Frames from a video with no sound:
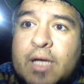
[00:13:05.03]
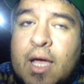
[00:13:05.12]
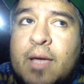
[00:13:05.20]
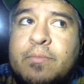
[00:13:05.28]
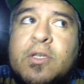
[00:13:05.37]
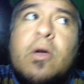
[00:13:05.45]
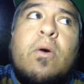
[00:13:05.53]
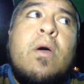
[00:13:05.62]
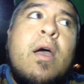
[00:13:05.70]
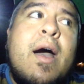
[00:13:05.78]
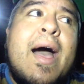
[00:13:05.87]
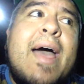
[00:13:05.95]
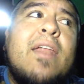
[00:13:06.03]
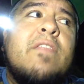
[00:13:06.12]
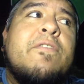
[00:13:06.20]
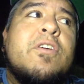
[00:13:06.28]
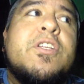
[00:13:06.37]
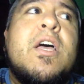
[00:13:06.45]
times. So I had it
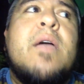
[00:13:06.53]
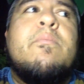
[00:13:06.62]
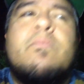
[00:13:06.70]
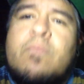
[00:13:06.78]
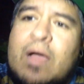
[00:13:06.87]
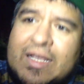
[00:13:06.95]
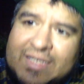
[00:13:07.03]
the first time, I